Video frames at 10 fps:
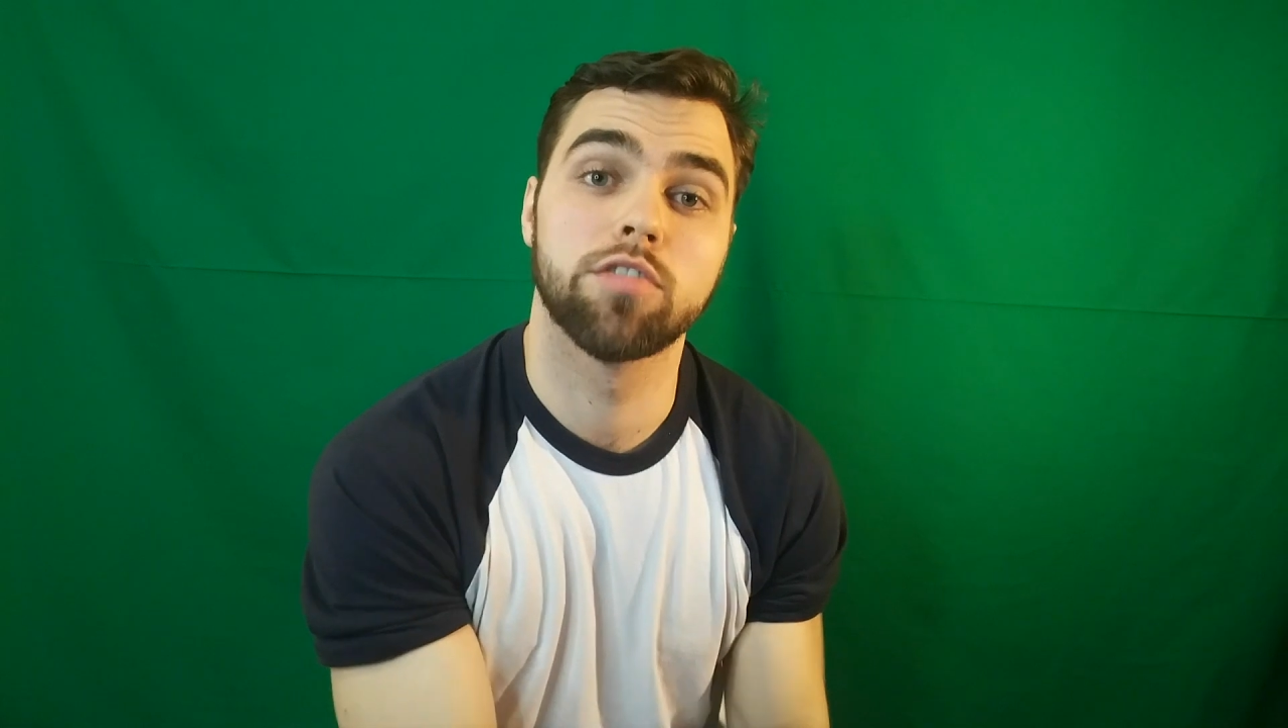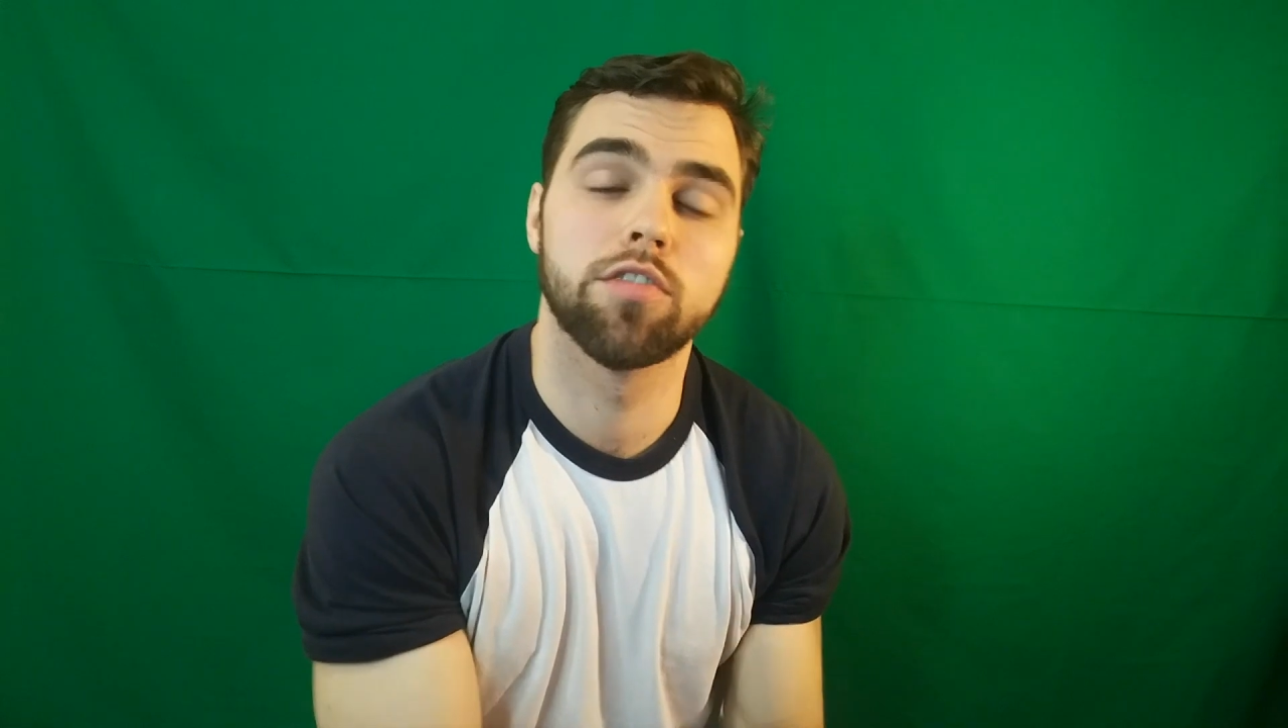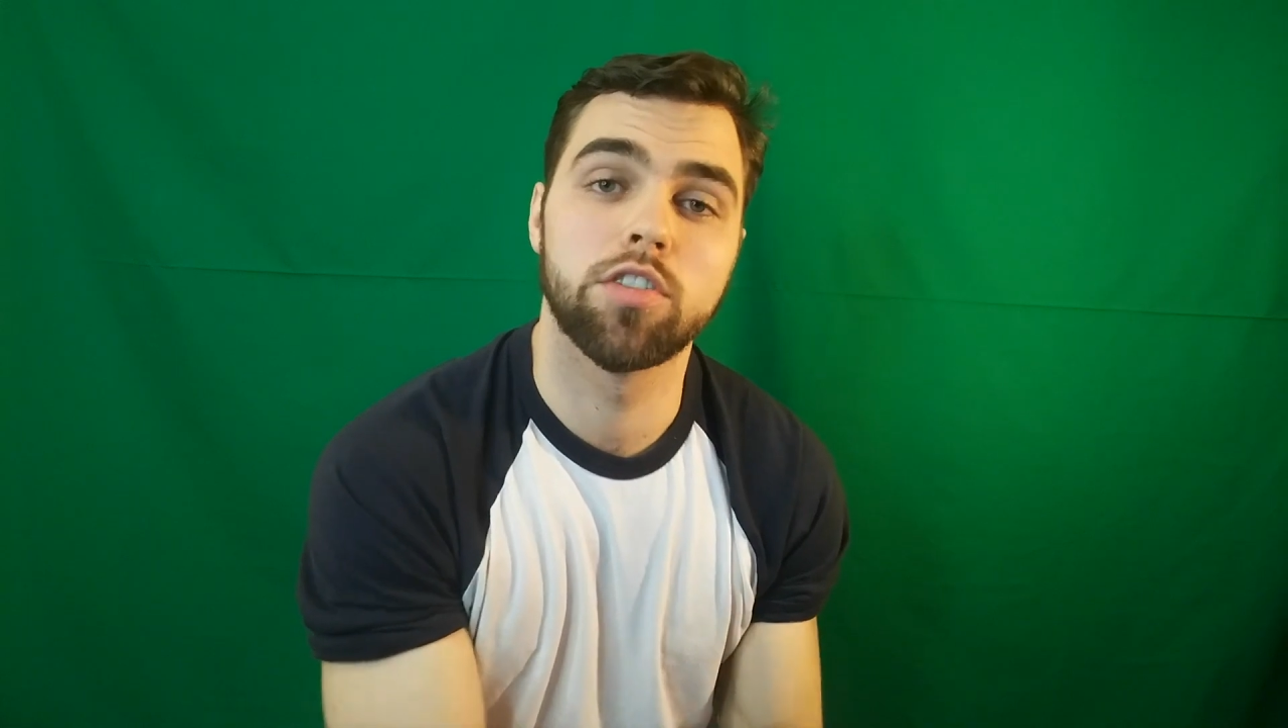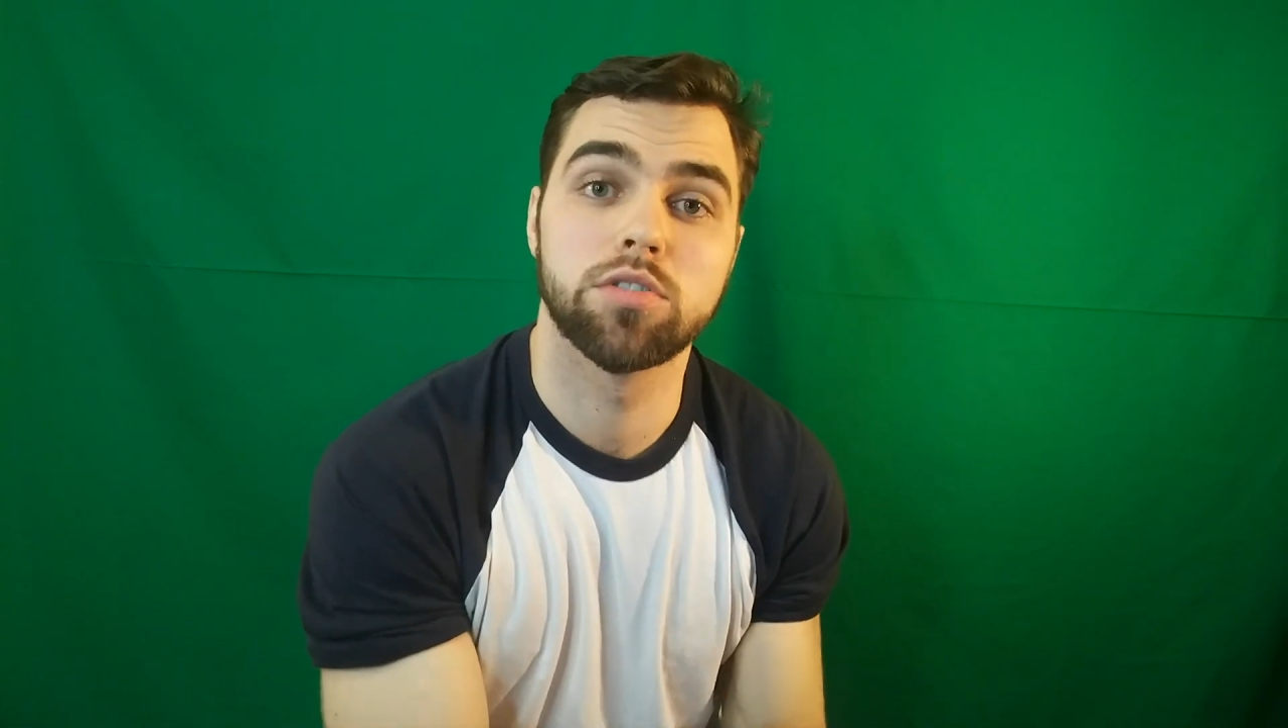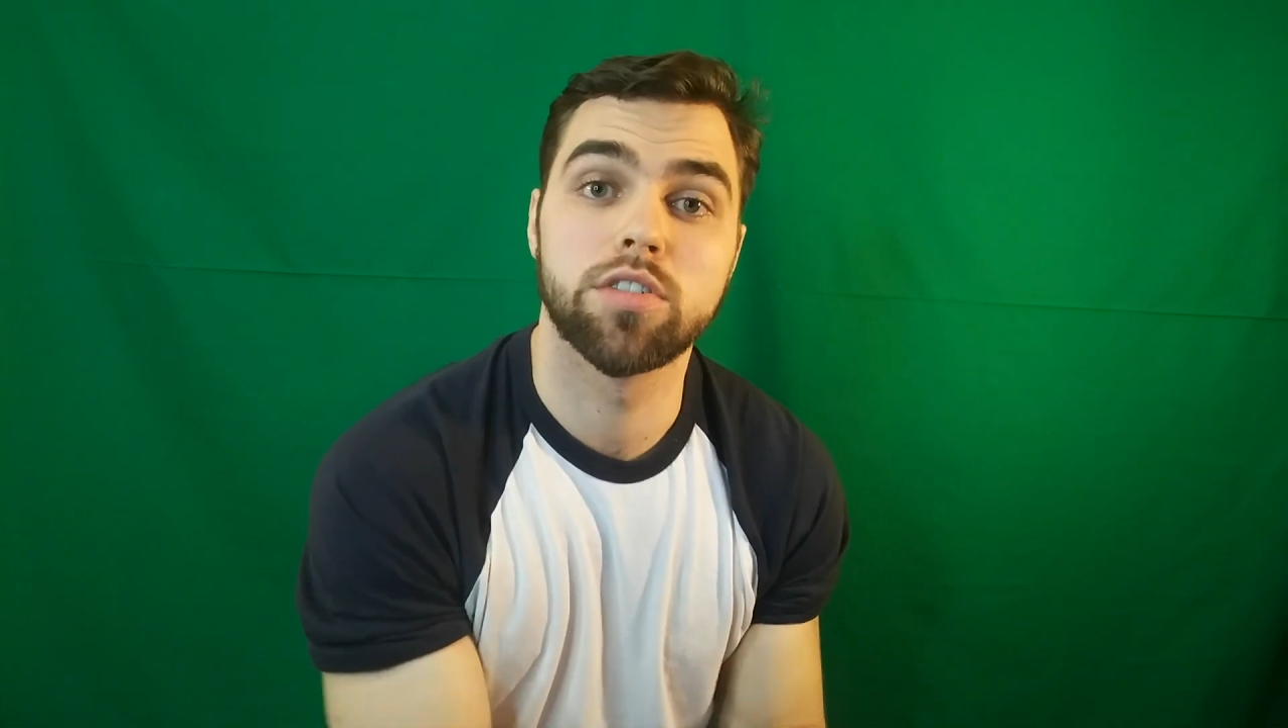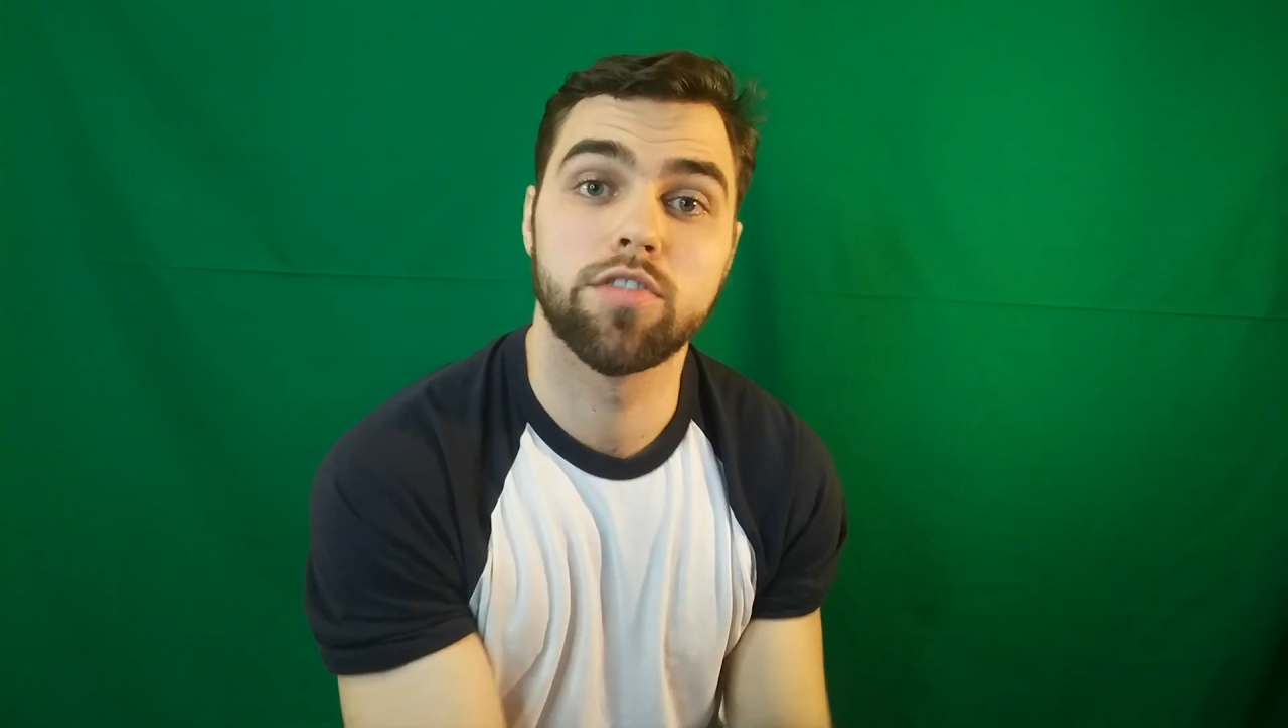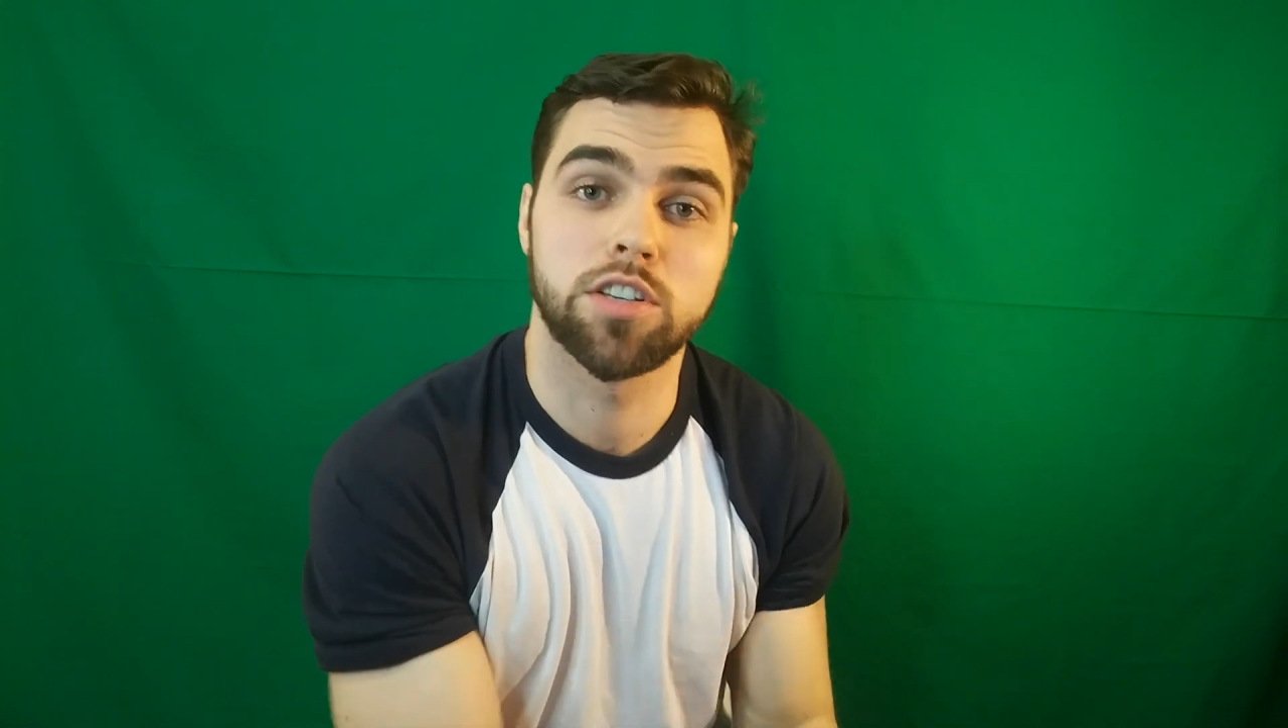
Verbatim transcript: reviews of